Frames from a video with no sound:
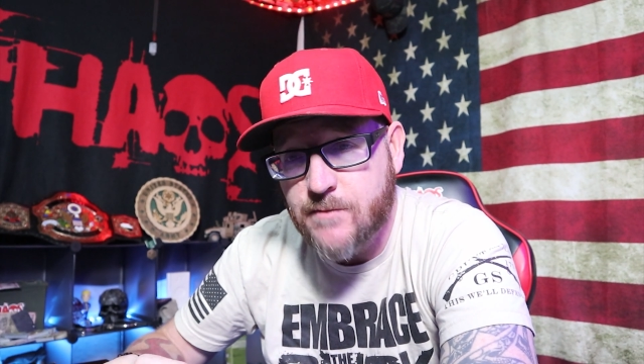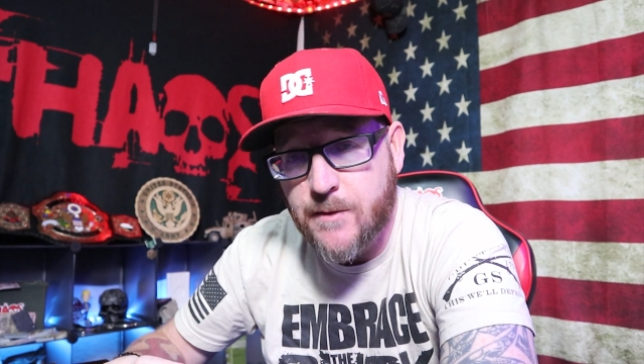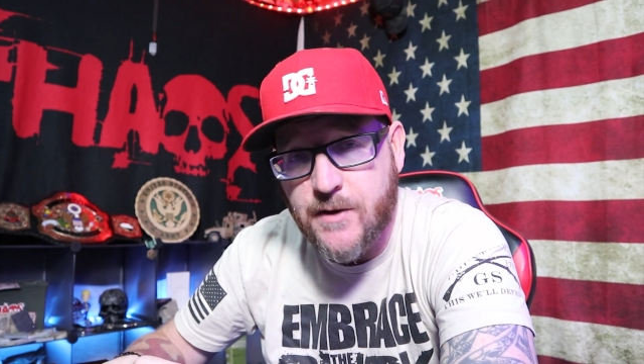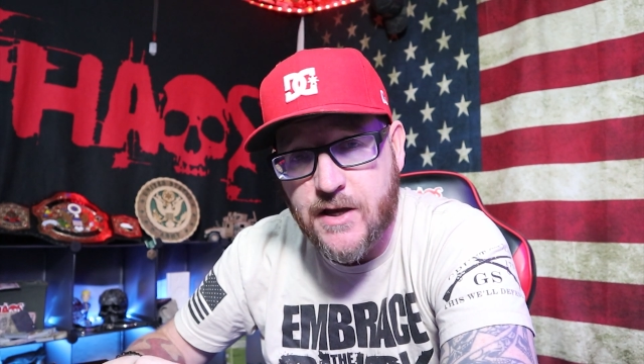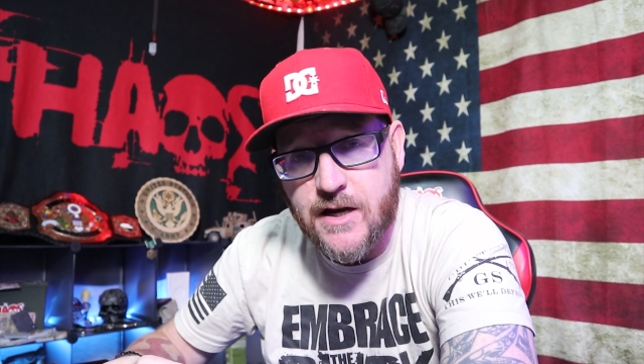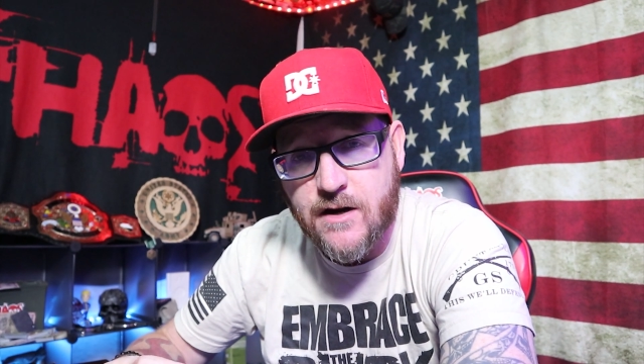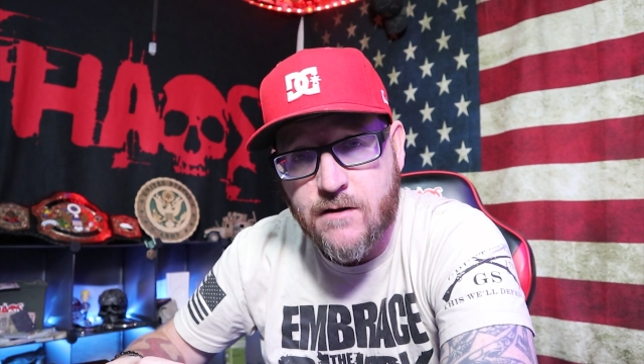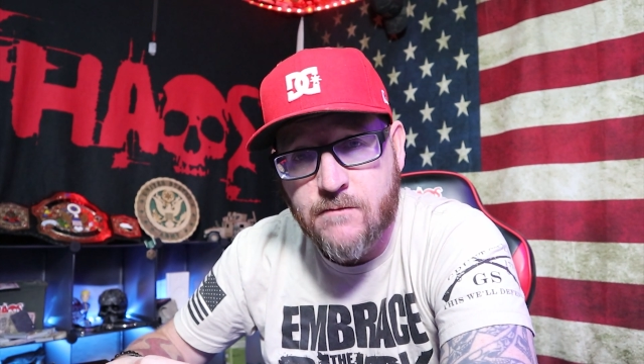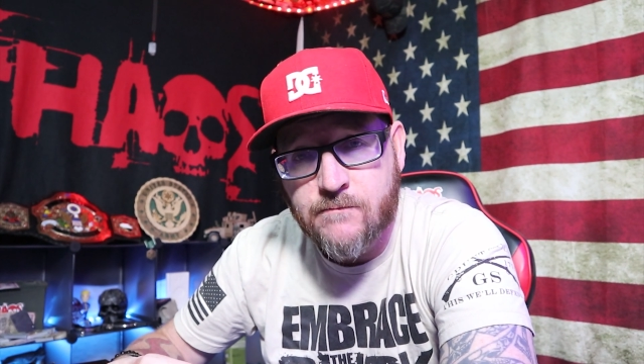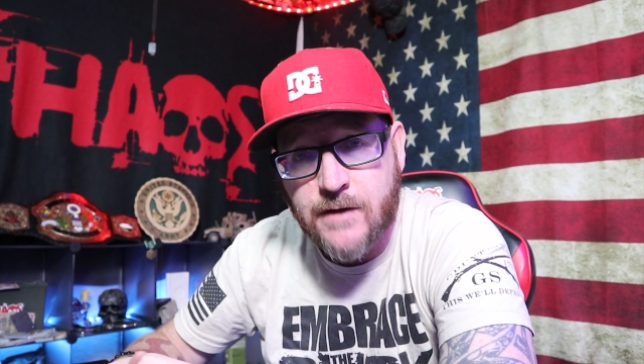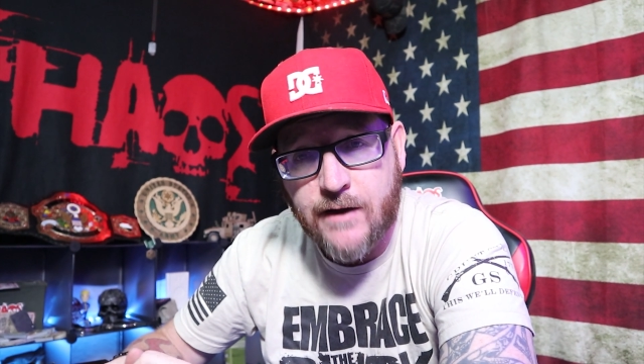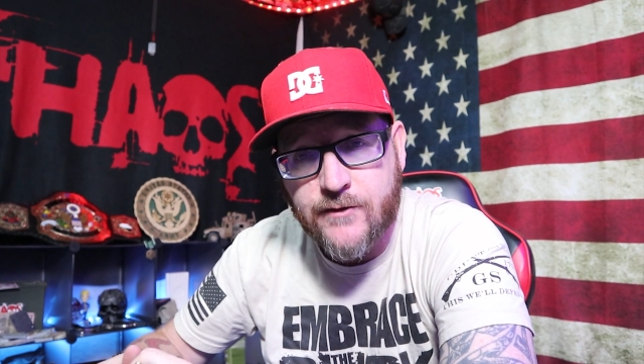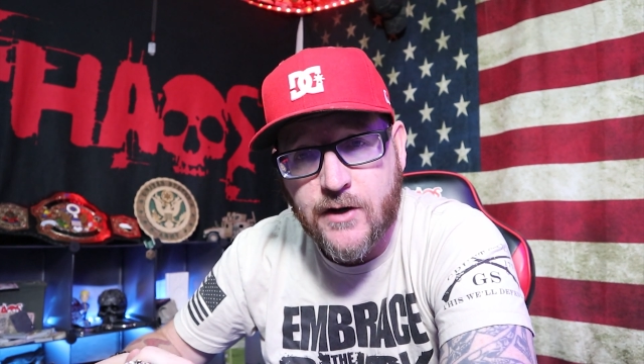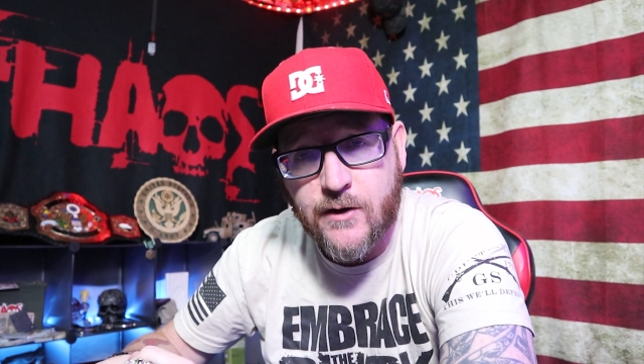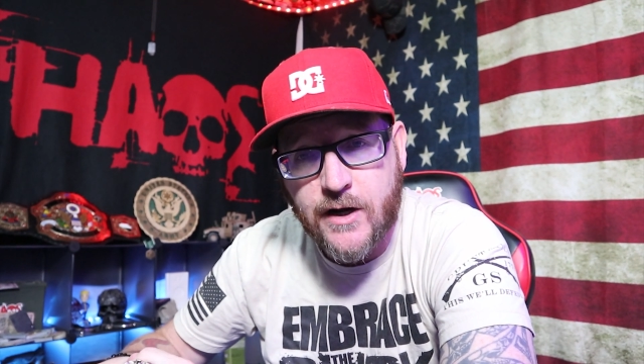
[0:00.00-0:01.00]
maybe a year
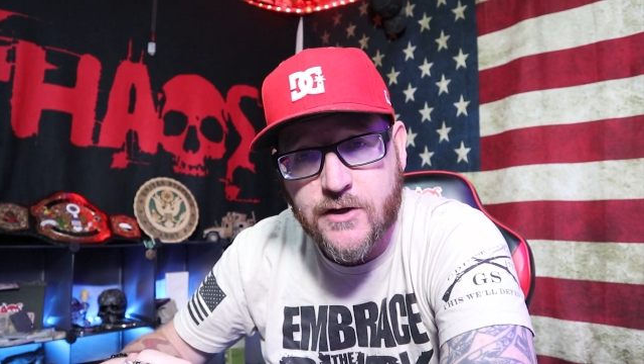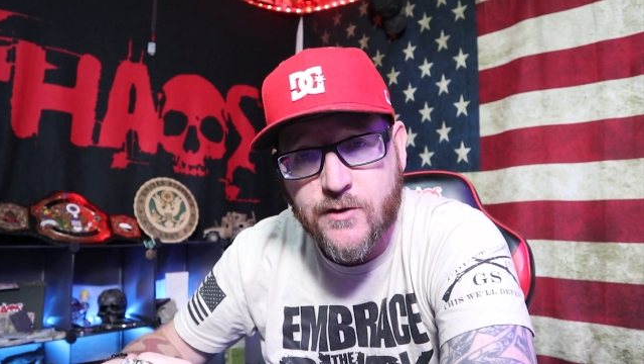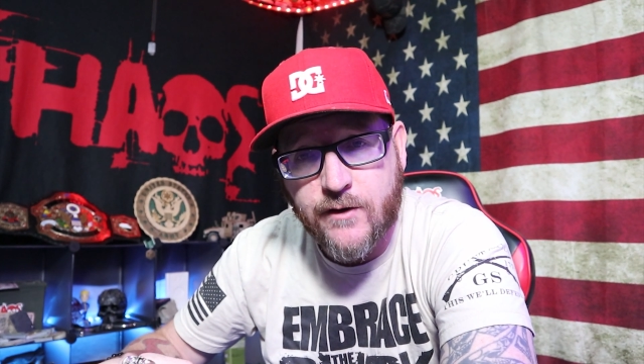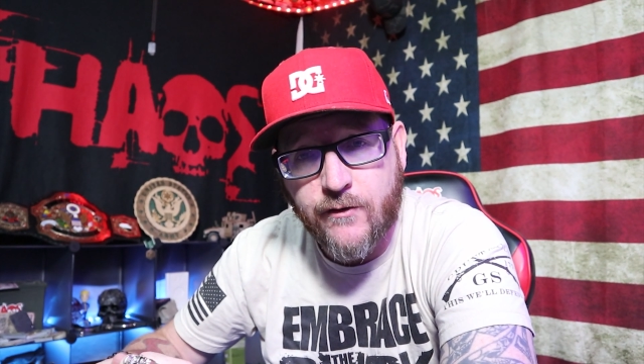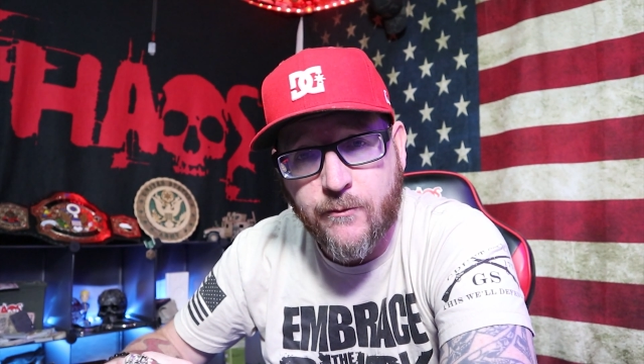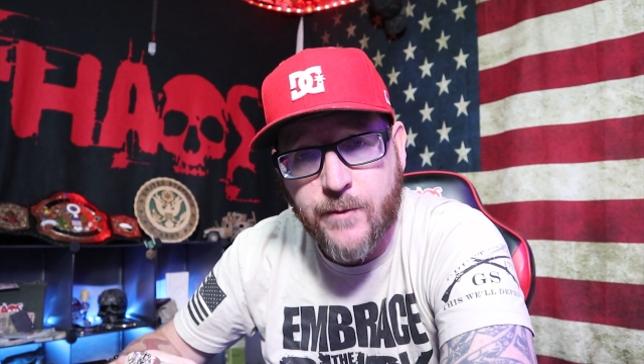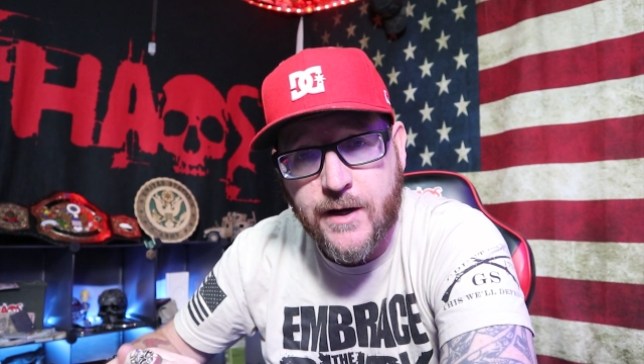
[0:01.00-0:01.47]
after I graduated from